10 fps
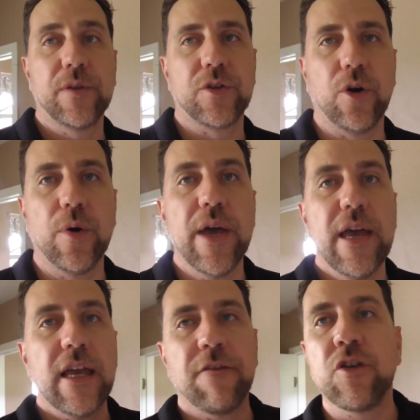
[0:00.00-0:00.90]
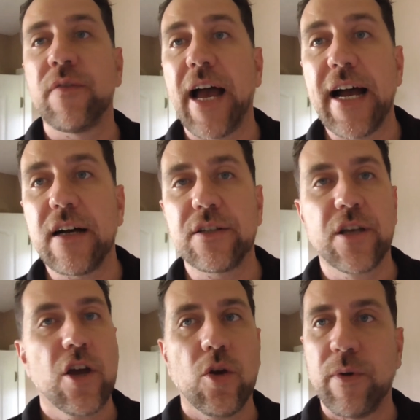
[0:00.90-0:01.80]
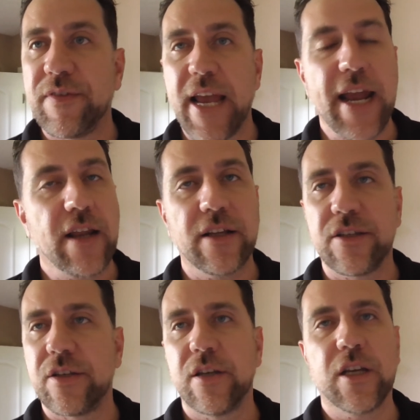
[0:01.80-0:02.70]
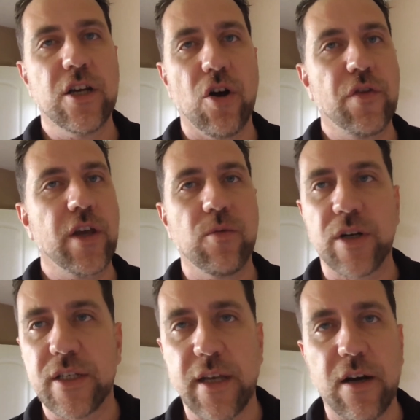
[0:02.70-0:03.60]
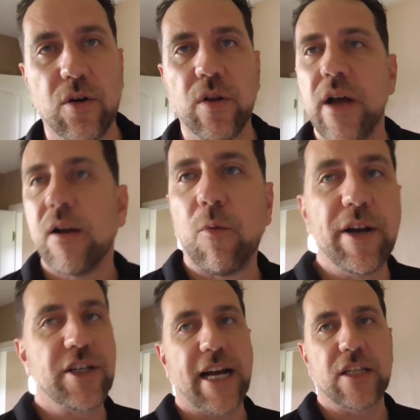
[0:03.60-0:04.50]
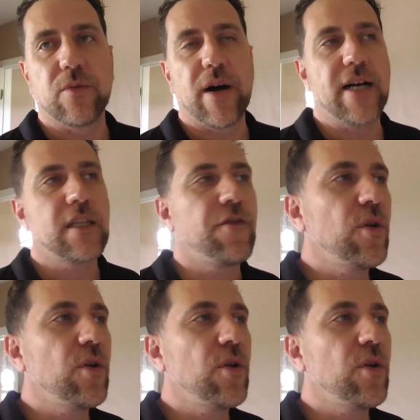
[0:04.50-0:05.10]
So if you have a house with tenants, that you want to sell, reach out to us.